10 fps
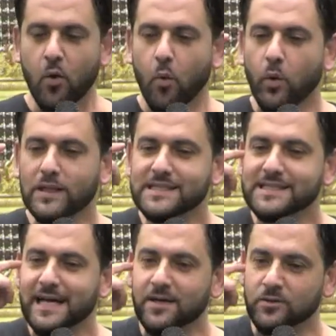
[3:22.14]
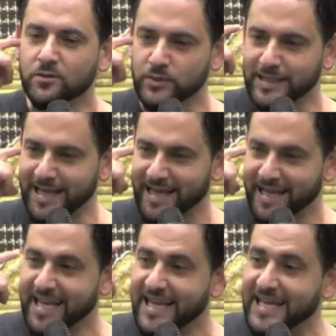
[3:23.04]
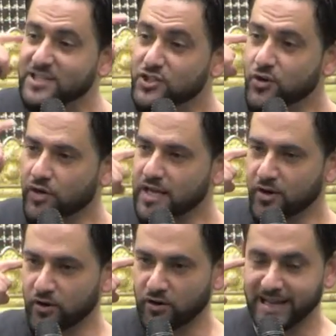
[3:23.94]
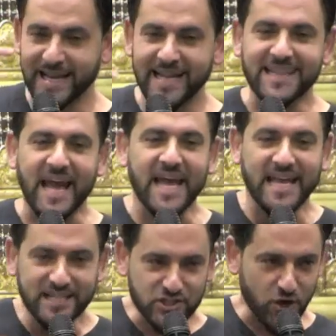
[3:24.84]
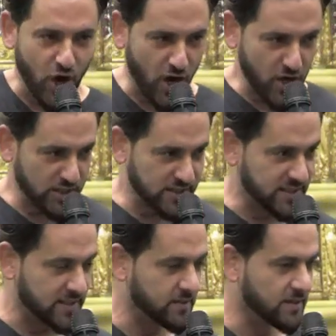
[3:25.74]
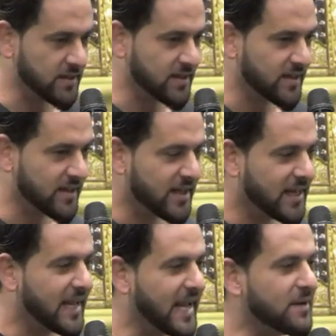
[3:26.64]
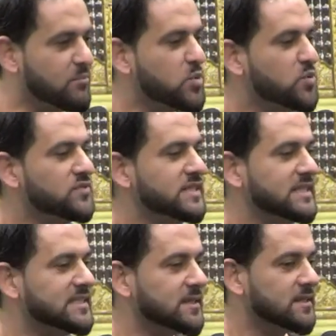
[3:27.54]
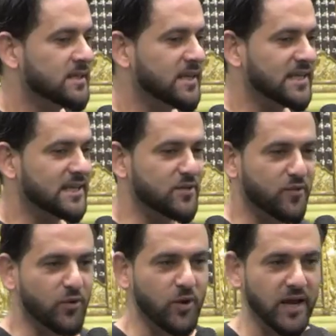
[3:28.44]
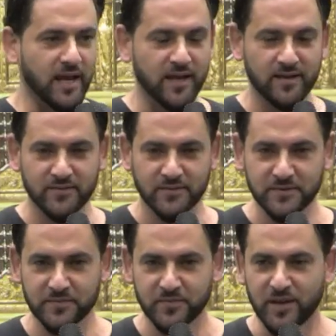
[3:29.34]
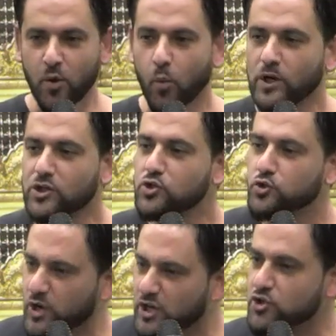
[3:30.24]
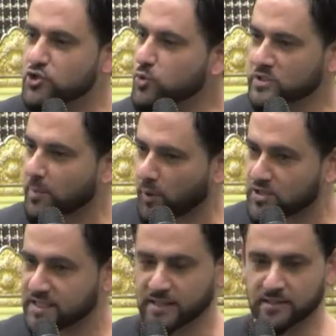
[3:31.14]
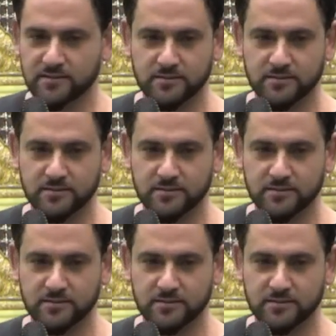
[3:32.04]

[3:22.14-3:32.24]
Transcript: What sound hits your ear that hits your heart and moves it in a different way? What triggers you as a person?